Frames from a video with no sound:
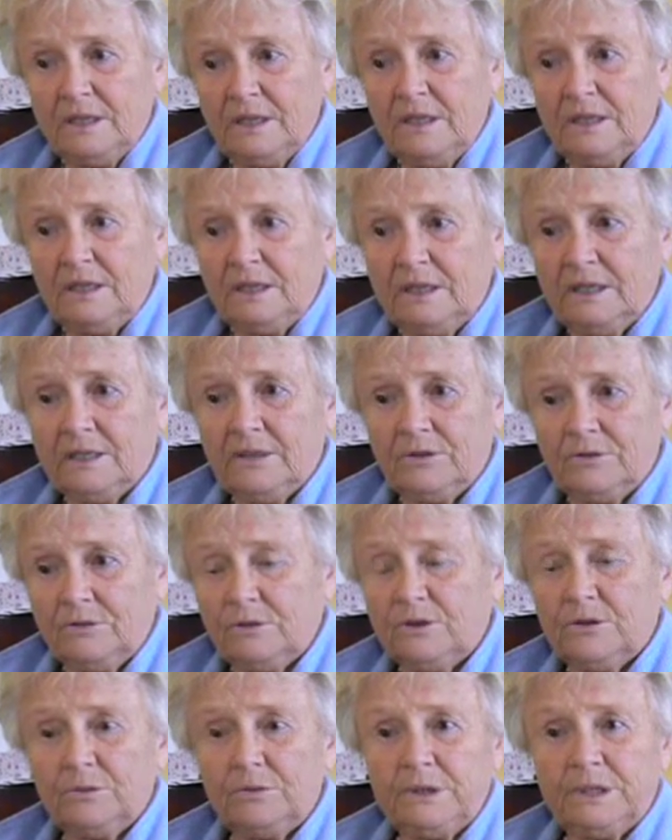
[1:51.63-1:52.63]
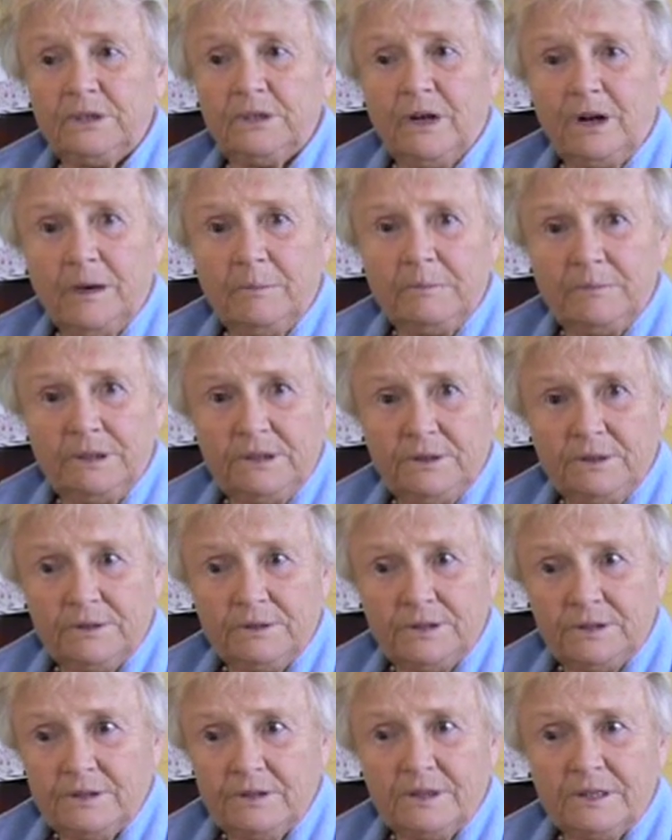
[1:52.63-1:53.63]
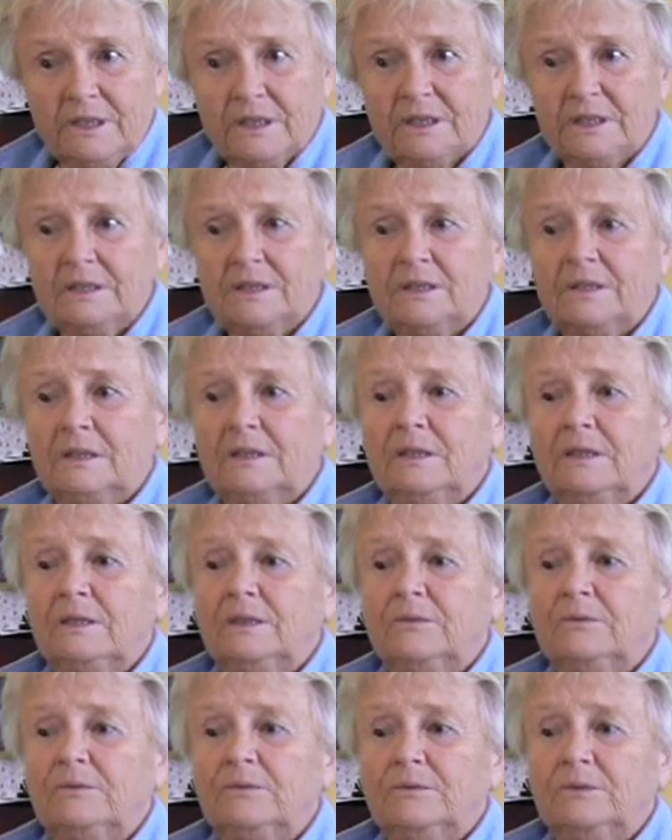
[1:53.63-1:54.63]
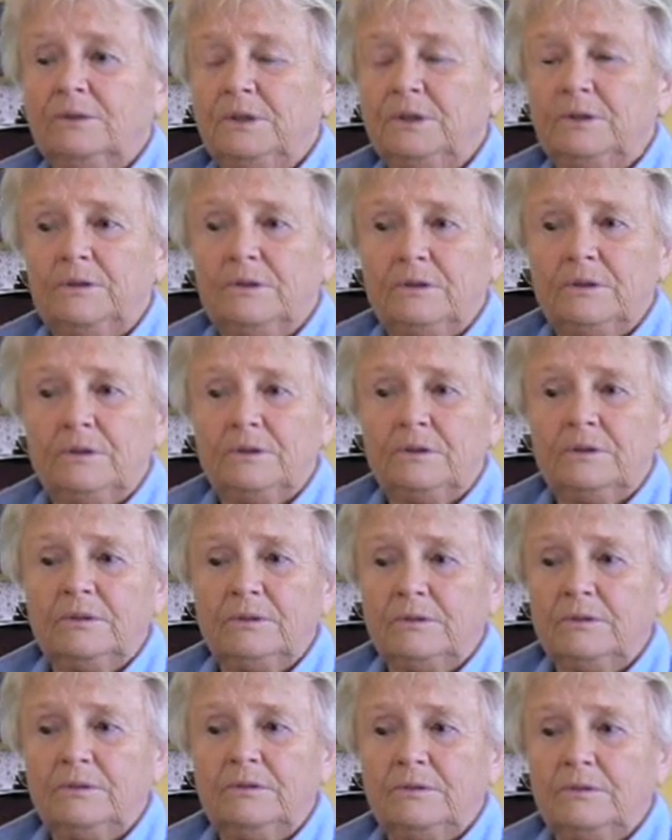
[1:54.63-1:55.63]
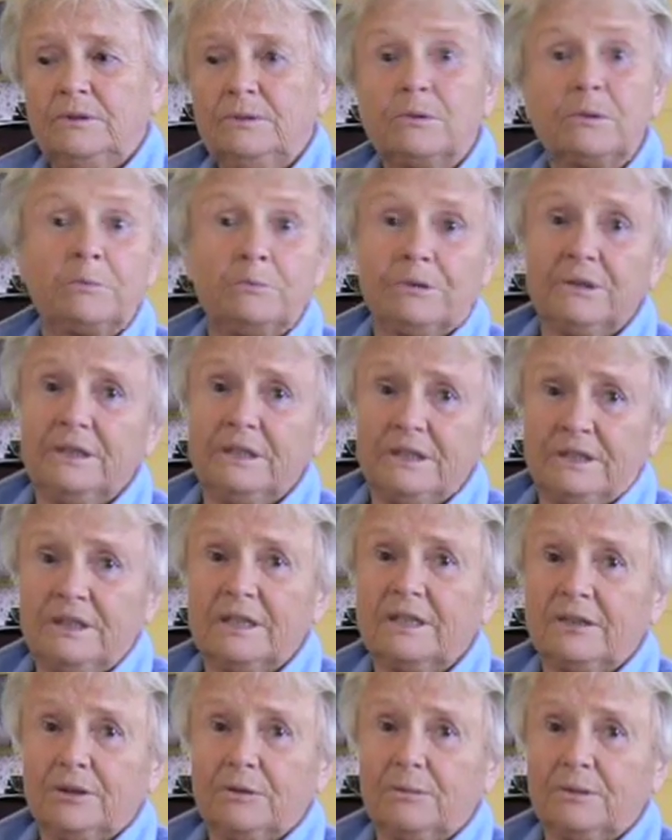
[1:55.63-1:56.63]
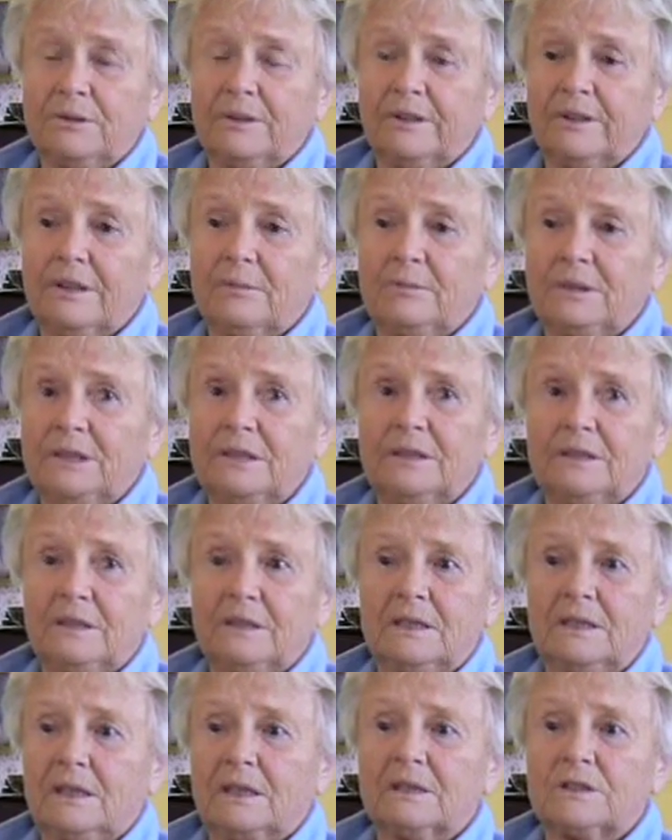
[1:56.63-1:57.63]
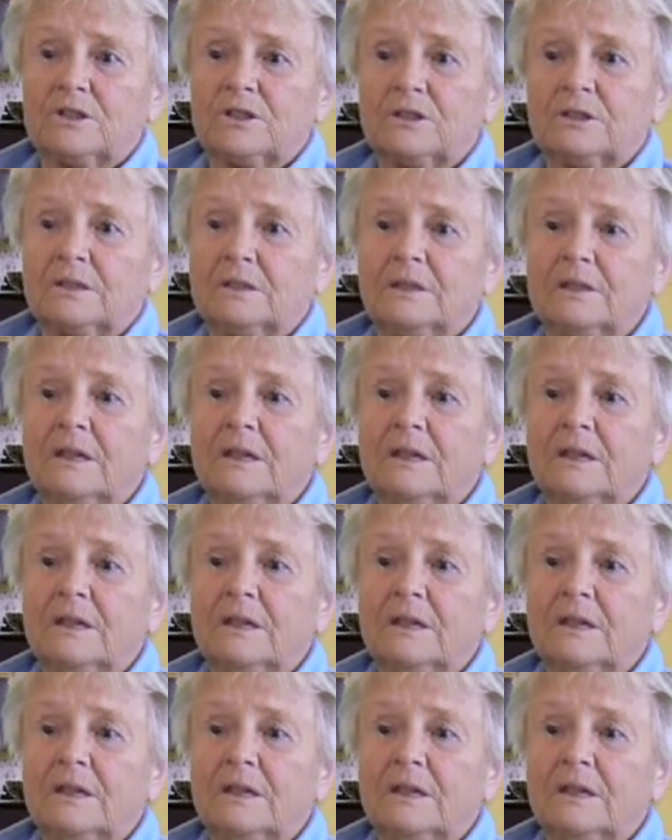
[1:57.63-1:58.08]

and so we copied her designs, and we were pretty terrible in the beginning, actually.